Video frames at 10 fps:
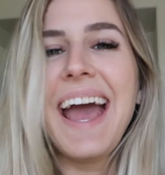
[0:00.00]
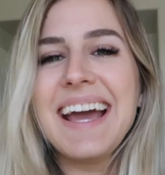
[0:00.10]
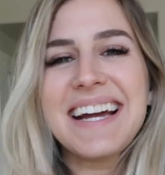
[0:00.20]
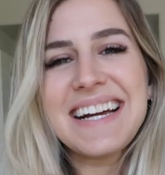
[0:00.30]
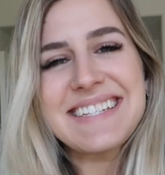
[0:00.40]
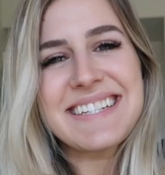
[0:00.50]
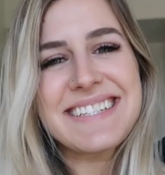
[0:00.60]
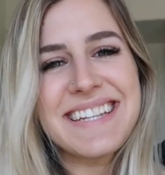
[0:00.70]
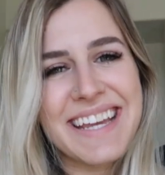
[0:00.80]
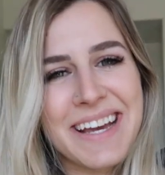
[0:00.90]
Hey guys,
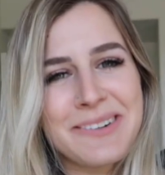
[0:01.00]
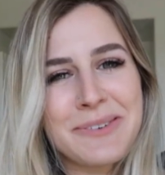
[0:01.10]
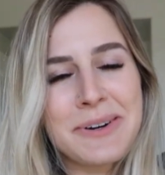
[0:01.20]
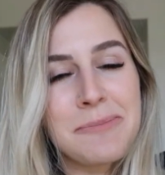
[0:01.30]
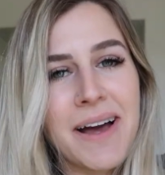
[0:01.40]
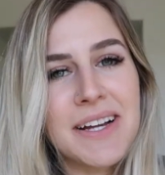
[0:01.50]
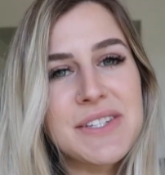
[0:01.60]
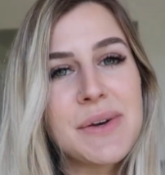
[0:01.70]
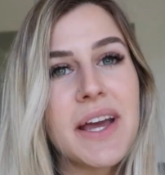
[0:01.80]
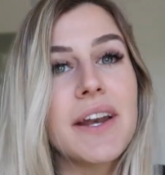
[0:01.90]
it's Sydney and welcome back
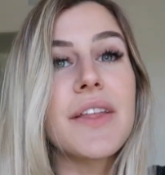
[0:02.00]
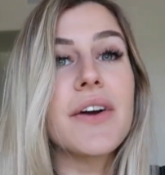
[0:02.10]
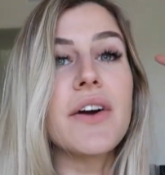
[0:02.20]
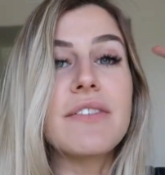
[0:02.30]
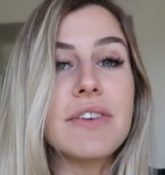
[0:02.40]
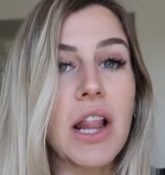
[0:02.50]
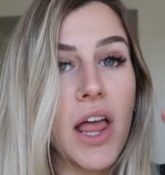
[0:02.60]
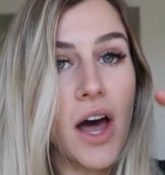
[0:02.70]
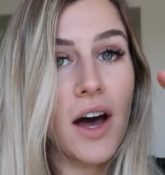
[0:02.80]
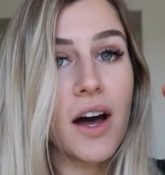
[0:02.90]
to another
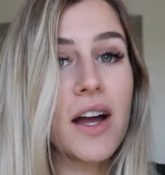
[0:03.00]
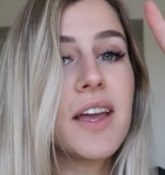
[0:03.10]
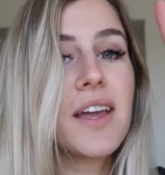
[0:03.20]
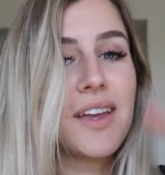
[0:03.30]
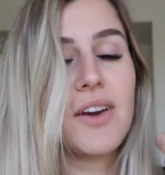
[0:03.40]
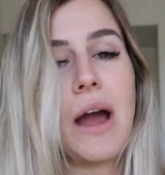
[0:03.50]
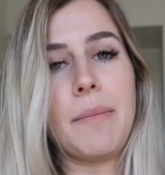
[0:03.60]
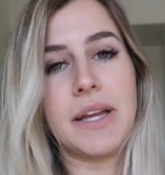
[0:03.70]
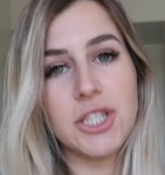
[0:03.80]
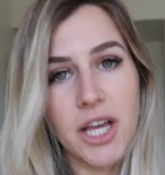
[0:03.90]
vlog here on
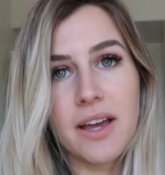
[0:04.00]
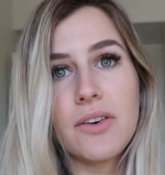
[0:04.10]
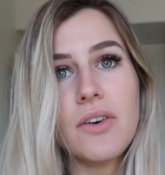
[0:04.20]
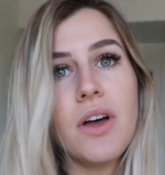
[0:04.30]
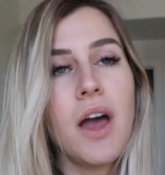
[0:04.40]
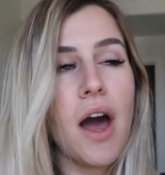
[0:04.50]
my channel.